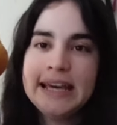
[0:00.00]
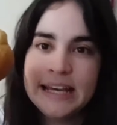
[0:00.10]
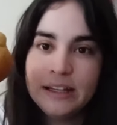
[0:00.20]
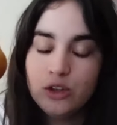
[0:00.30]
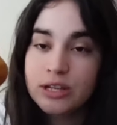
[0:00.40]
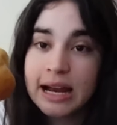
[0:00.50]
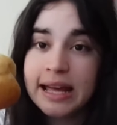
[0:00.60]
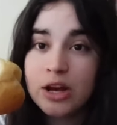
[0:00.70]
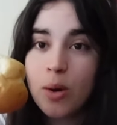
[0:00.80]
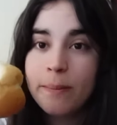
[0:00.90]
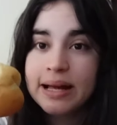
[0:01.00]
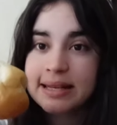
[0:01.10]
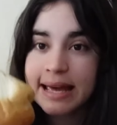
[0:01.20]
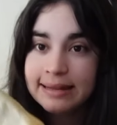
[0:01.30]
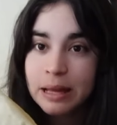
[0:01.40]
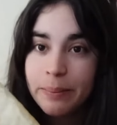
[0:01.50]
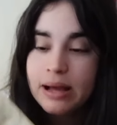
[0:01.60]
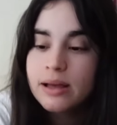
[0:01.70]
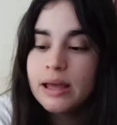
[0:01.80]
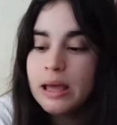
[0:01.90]
go out and buy this bread.
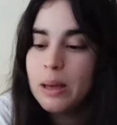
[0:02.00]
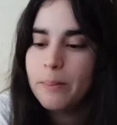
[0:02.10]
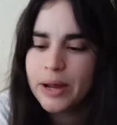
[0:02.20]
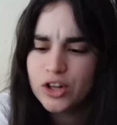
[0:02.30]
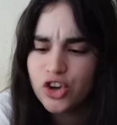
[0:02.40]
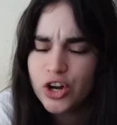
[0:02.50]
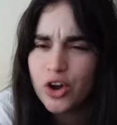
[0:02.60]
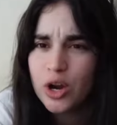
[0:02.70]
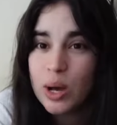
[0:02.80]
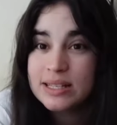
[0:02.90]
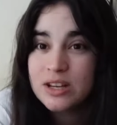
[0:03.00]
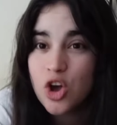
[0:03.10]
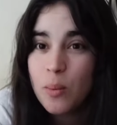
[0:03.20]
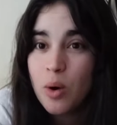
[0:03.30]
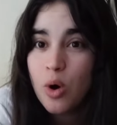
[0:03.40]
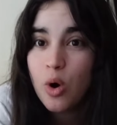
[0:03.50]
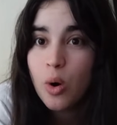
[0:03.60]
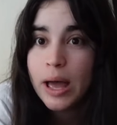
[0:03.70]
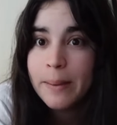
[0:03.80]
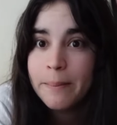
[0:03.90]
But I think this is done
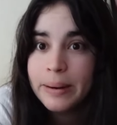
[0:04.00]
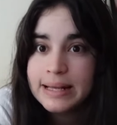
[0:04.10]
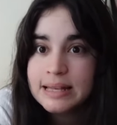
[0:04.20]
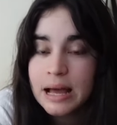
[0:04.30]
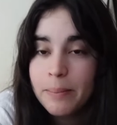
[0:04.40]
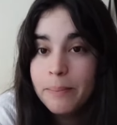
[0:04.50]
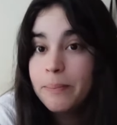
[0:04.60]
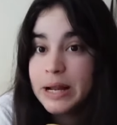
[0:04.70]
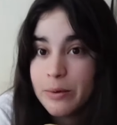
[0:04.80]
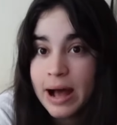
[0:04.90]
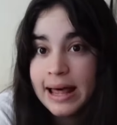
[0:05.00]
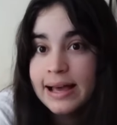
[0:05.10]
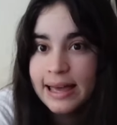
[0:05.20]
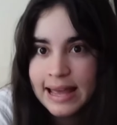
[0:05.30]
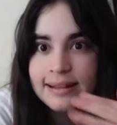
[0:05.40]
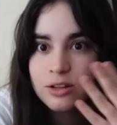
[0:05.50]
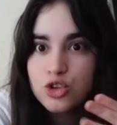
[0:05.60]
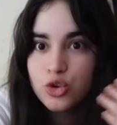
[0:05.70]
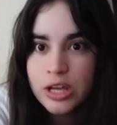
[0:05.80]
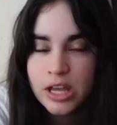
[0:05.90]
by private companies, which are emerging
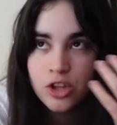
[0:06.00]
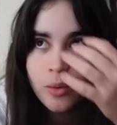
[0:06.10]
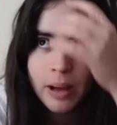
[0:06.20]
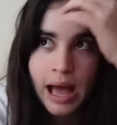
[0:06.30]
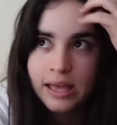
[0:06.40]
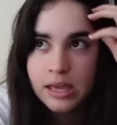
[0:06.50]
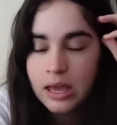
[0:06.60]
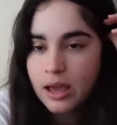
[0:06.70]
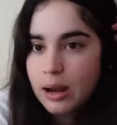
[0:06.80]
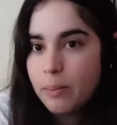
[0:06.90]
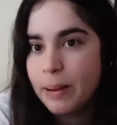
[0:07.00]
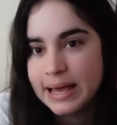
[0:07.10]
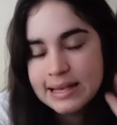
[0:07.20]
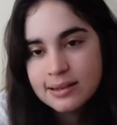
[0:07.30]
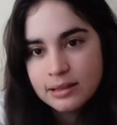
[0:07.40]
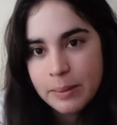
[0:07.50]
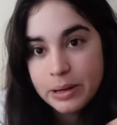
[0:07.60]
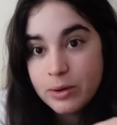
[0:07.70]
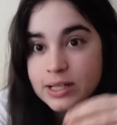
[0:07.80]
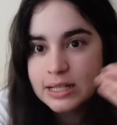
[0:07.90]
more here in the country. It's getting a little
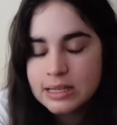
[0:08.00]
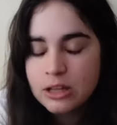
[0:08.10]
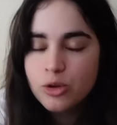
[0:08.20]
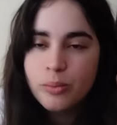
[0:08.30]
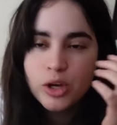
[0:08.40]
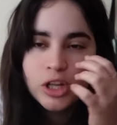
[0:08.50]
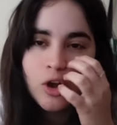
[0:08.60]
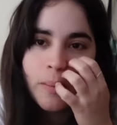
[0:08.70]
more privatized.